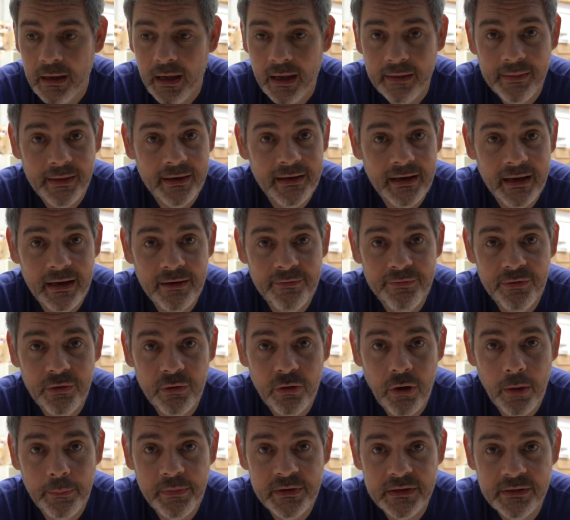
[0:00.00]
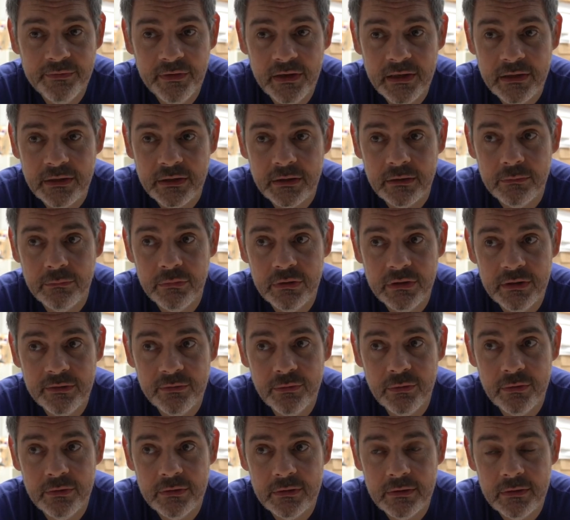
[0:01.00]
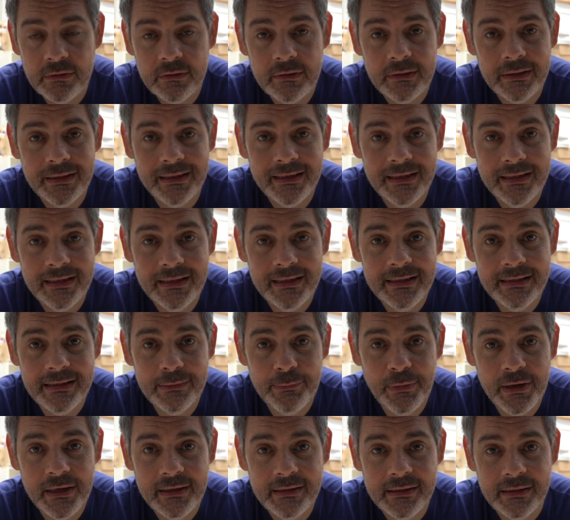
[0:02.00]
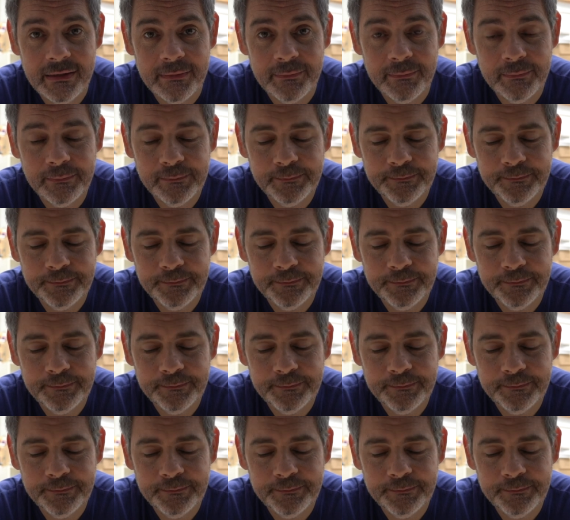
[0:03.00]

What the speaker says: and they'd get a few copies of each, which of course is amazing.